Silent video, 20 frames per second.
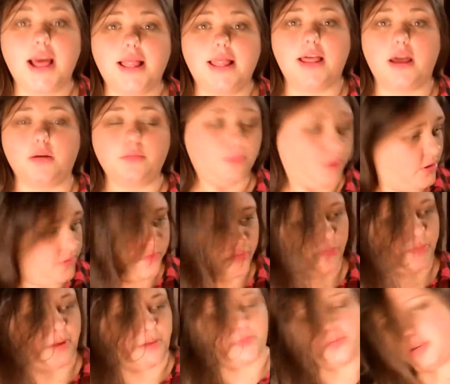Hello
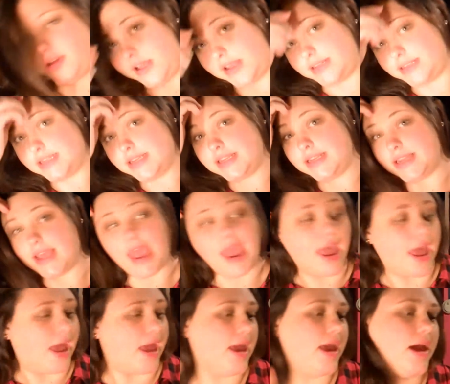beautiful people and
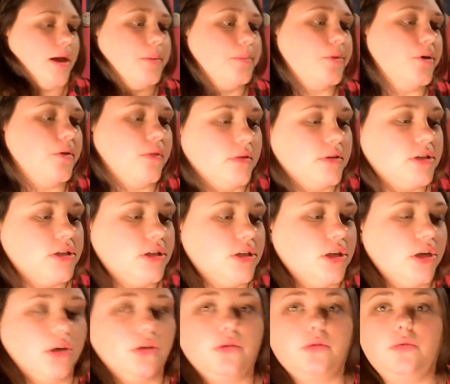today I'm going to
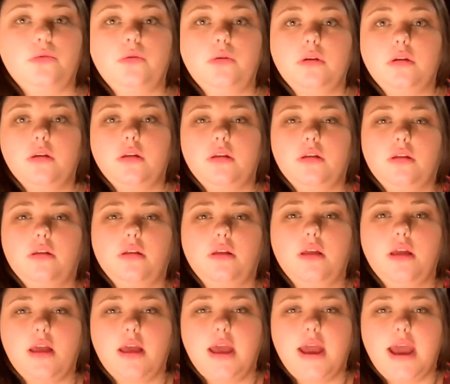do
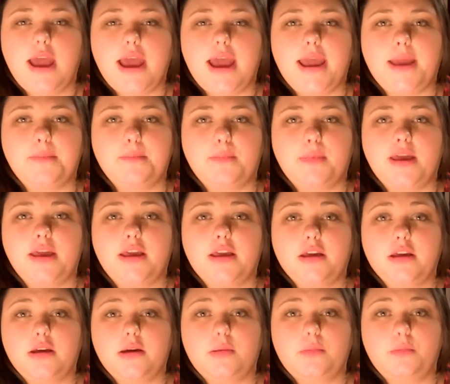a
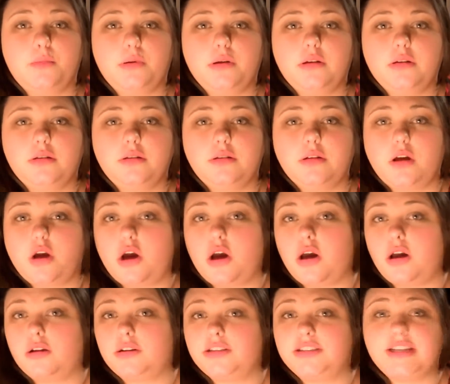makeup
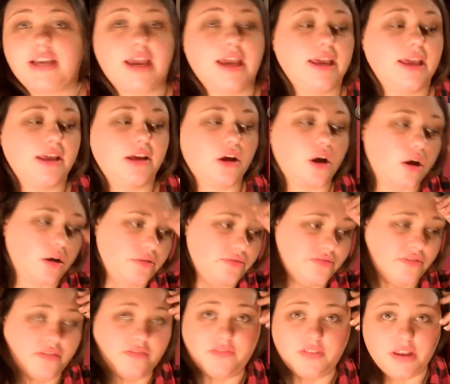taking
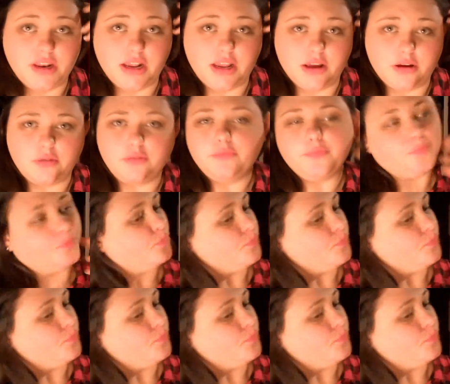off video